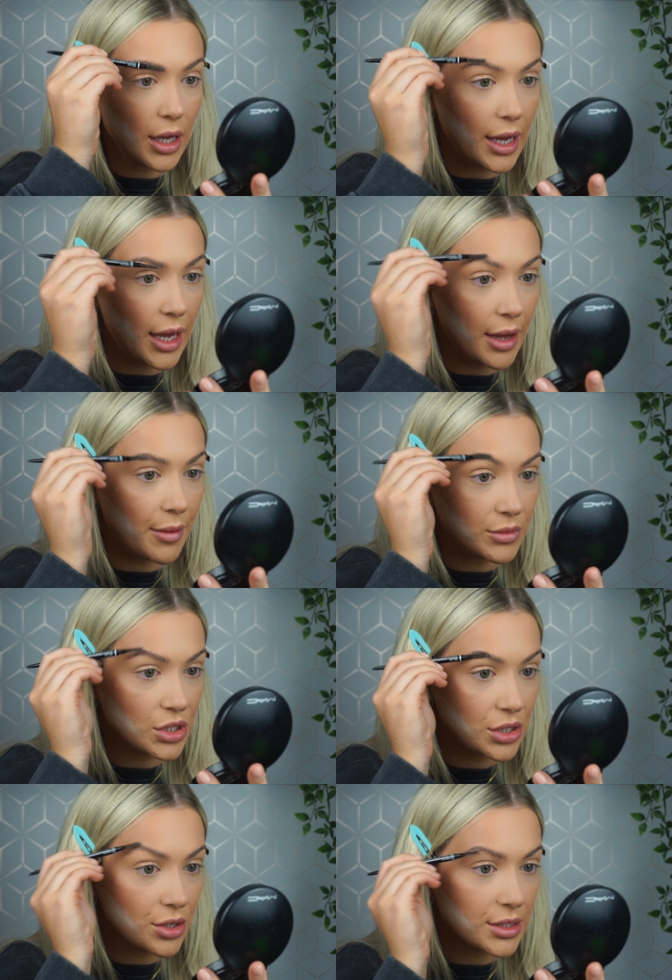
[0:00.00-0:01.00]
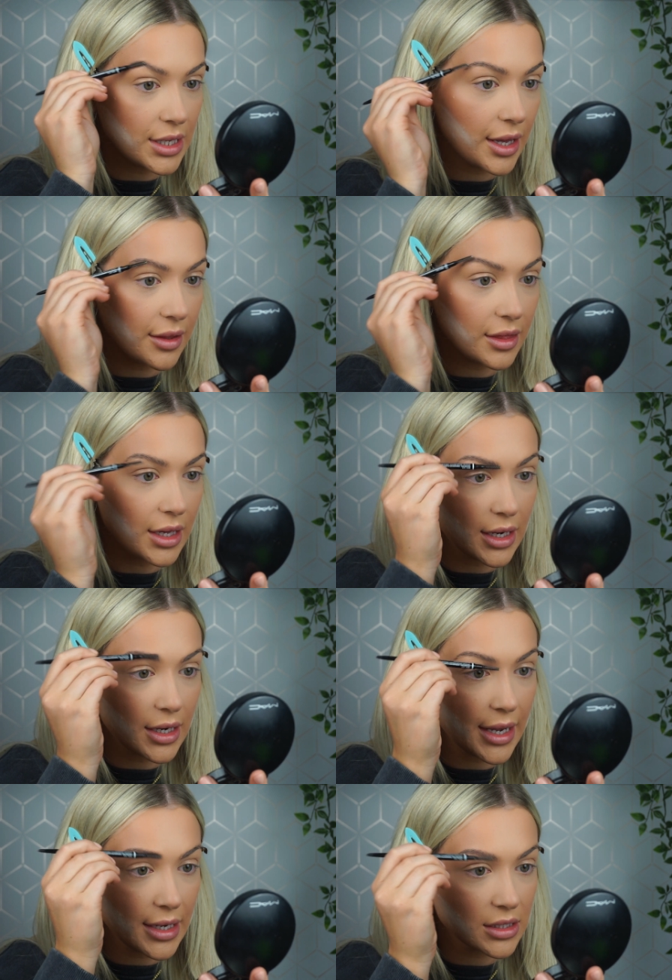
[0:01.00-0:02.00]
Um, I'm just using the
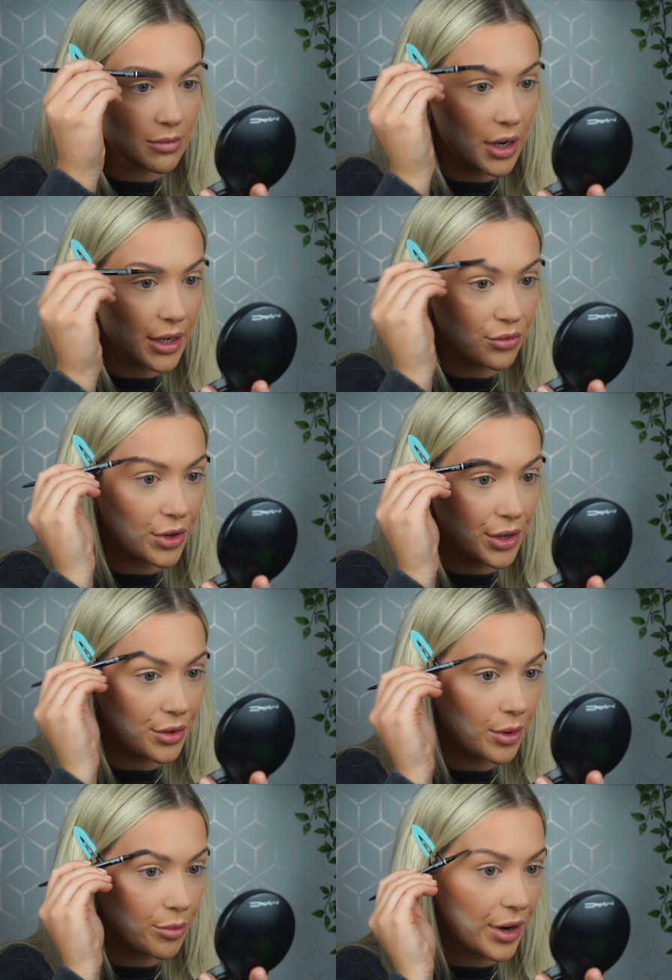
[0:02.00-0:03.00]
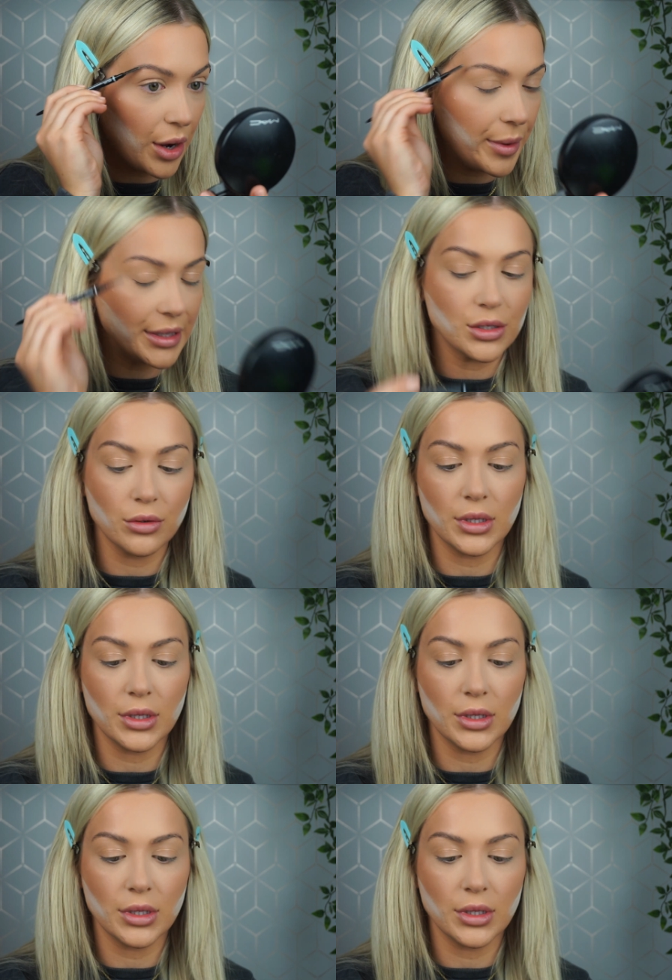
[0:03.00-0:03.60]
NYX Micro Brow Pencil.